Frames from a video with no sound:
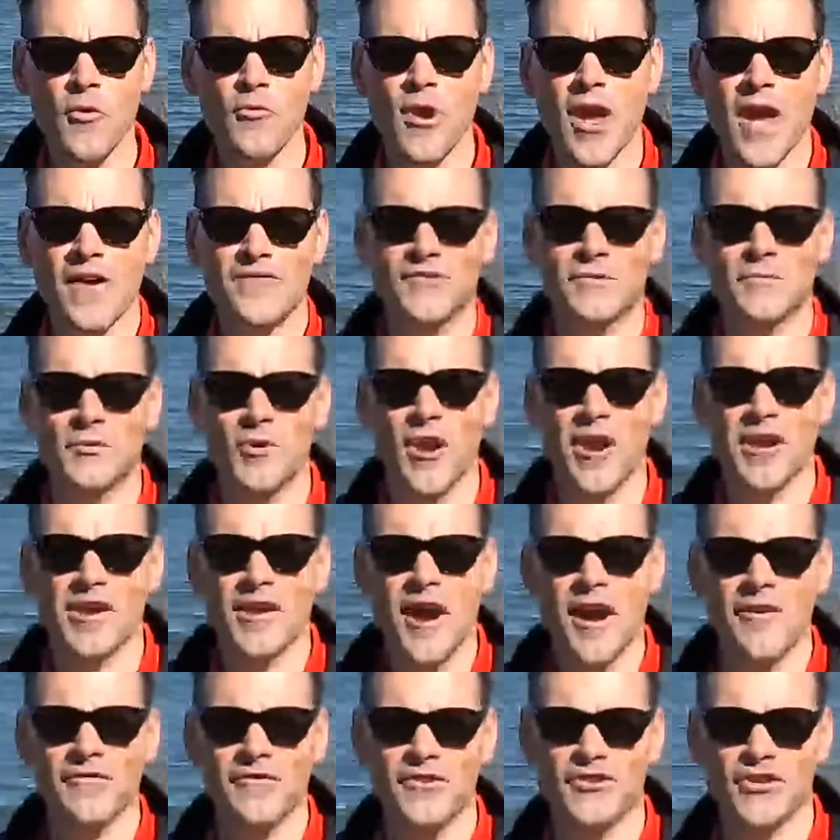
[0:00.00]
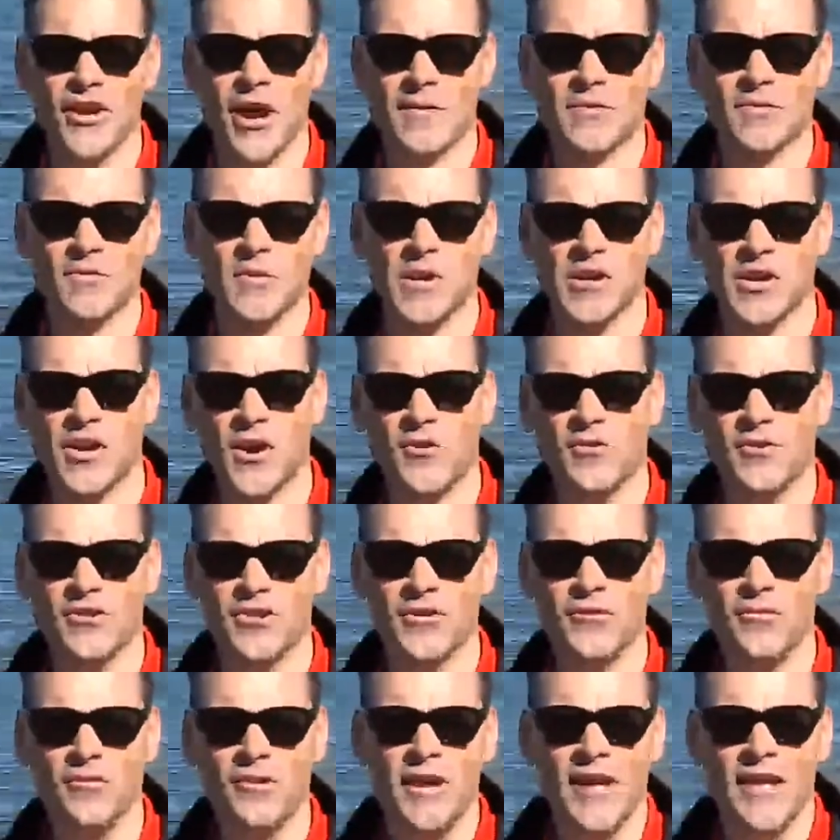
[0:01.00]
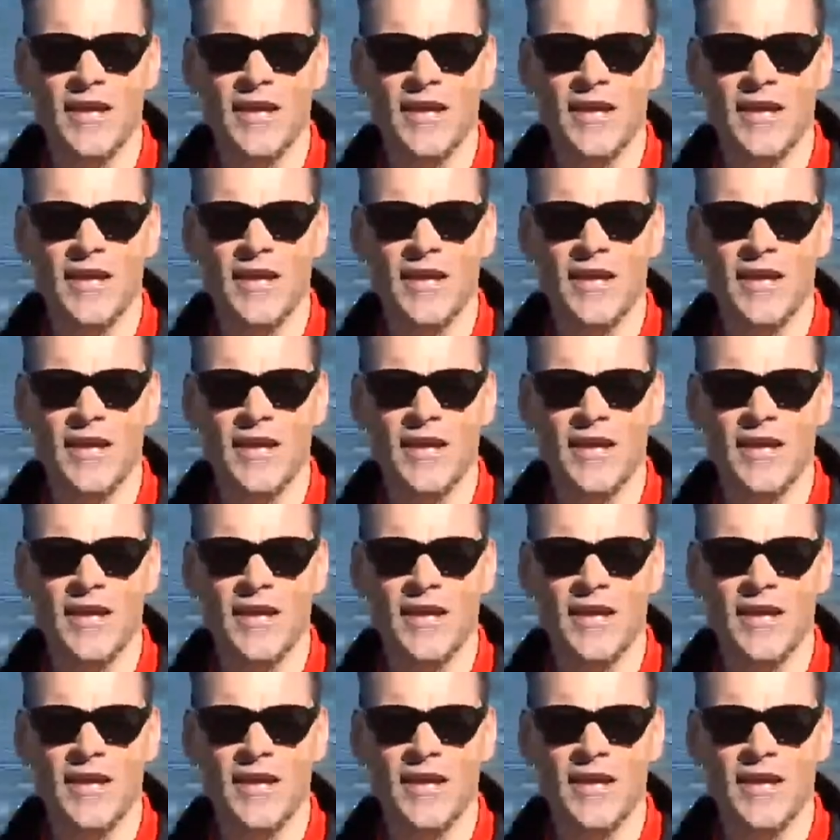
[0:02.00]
we have some great coffee shops we can go to.